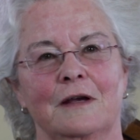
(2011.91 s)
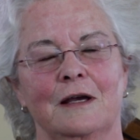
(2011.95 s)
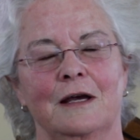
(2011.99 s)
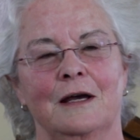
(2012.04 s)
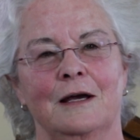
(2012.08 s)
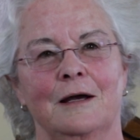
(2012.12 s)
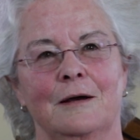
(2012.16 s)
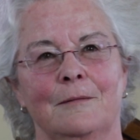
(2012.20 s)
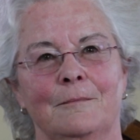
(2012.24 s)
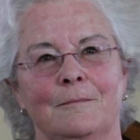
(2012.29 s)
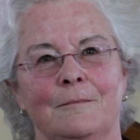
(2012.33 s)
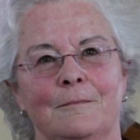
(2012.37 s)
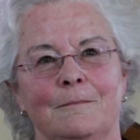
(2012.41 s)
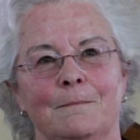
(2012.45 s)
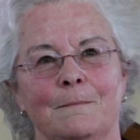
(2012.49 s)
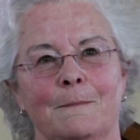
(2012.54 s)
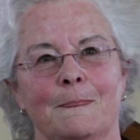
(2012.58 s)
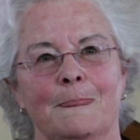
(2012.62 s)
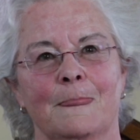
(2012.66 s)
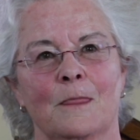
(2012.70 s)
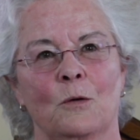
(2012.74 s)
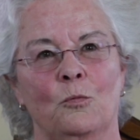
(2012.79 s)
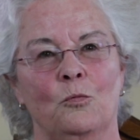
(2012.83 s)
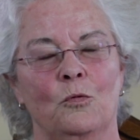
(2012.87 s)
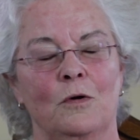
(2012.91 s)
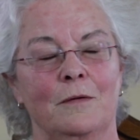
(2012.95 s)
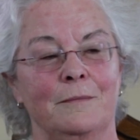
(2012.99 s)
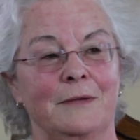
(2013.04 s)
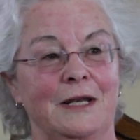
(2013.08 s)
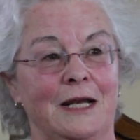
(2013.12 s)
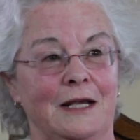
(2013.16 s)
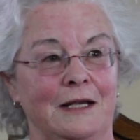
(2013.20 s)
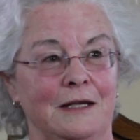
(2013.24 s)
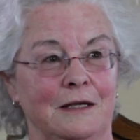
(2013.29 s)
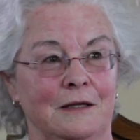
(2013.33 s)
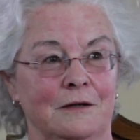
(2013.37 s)
The
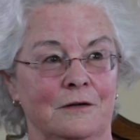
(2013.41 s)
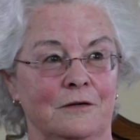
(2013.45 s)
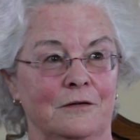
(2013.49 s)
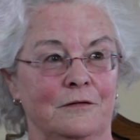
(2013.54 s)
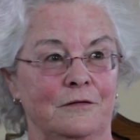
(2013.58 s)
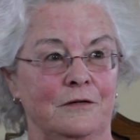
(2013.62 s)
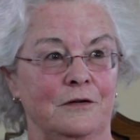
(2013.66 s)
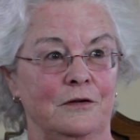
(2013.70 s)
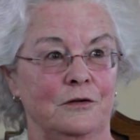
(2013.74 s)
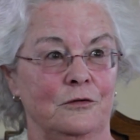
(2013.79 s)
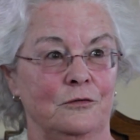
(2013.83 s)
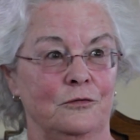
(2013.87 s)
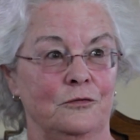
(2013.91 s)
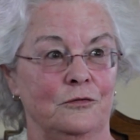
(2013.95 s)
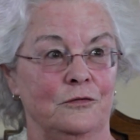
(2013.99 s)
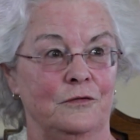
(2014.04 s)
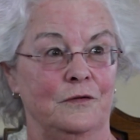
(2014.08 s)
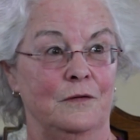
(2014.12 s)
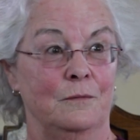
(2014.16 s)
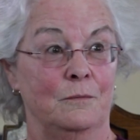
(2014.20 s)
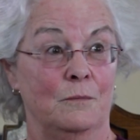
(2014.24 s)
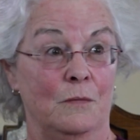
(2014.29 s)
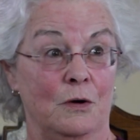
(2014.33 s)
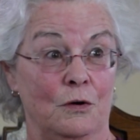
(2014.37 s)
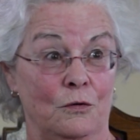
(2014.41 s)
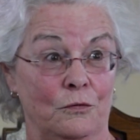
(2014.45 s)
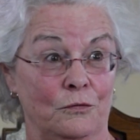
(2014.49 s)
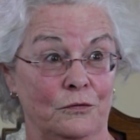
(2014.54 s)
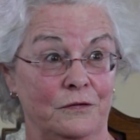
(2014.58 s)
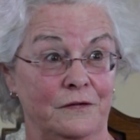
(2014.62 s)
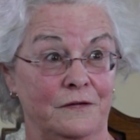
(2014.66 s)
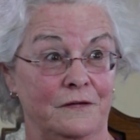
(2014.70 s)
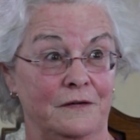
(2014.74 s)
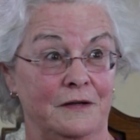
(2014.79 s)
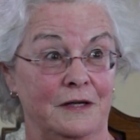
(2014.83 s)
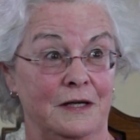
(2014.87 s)
woman I interviewed the
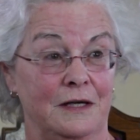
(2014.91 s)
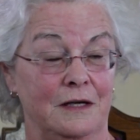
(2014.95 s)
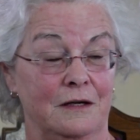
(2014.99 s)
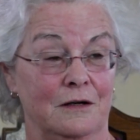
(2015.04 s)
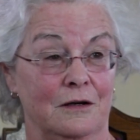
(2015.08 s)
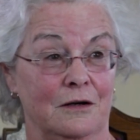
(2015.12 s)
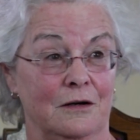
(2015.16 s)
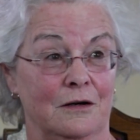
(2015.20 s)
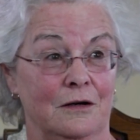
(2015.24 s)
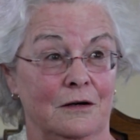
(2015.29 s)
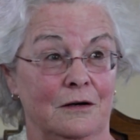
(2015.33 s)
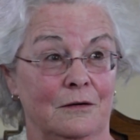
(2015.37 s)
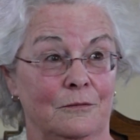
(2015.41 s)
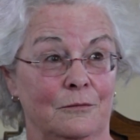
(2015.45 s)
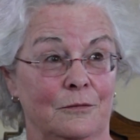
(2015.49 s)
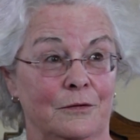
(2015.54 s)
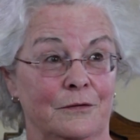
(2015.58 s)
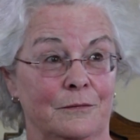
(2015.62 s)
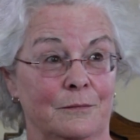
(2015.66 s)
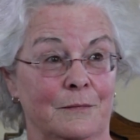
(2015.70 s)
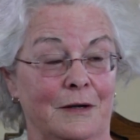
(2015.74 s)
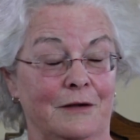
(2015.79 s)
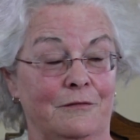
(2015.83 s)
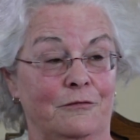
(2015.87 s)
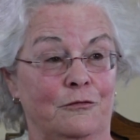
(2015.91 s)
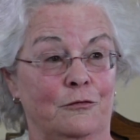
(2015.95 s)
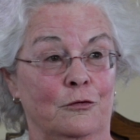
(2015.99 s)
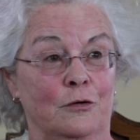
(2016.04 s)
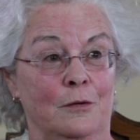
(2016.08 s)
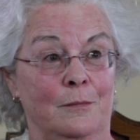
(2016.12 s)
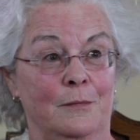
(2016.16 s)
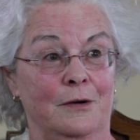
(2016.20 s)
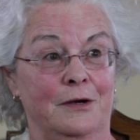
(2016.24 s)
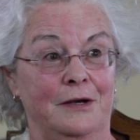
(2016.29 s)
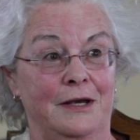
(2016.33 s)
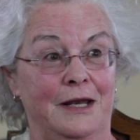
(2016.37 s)
most here was my
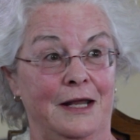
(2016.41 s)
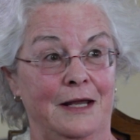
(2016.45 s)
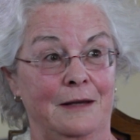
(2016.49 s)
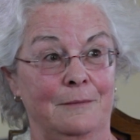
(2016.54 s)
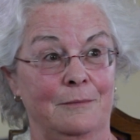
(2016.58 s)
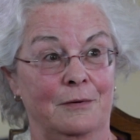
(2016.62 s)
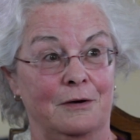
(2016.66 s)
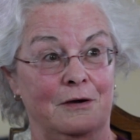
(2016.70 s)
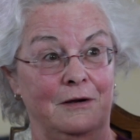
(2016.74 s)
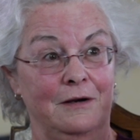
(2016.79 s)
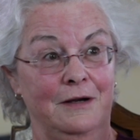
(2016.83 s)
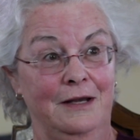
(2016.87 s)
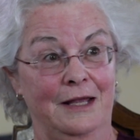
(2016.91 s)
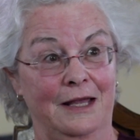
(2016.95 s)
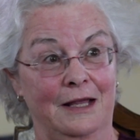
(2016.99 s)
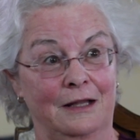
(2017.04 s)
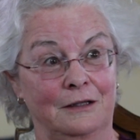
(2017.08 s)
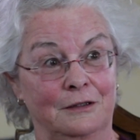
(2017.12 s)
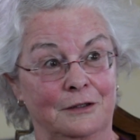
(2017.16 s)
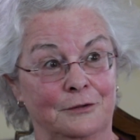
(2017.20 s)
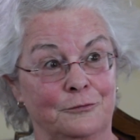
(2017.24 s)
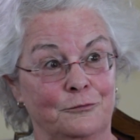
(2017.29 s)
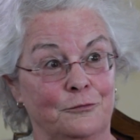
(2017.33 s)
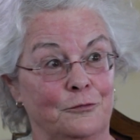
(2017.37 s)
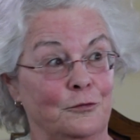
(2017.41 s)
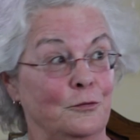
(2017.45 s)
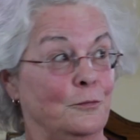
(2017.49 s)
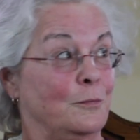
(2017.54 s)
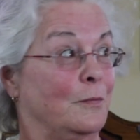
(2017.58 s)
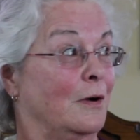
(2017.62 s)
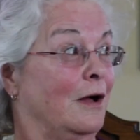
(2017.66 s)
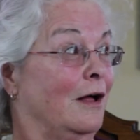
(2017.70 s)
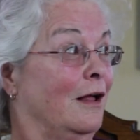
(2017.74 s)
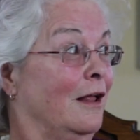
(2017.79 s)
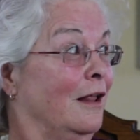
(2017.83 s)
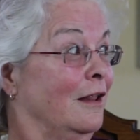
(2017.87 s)
former neighbor, Helen
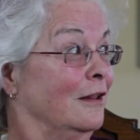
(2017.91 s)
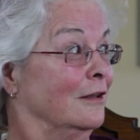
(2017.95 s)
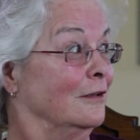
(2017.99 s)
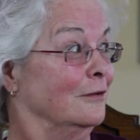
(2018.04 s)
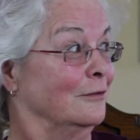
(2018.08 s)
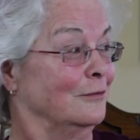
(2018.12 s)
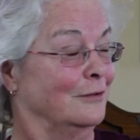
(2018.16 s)
Rubal,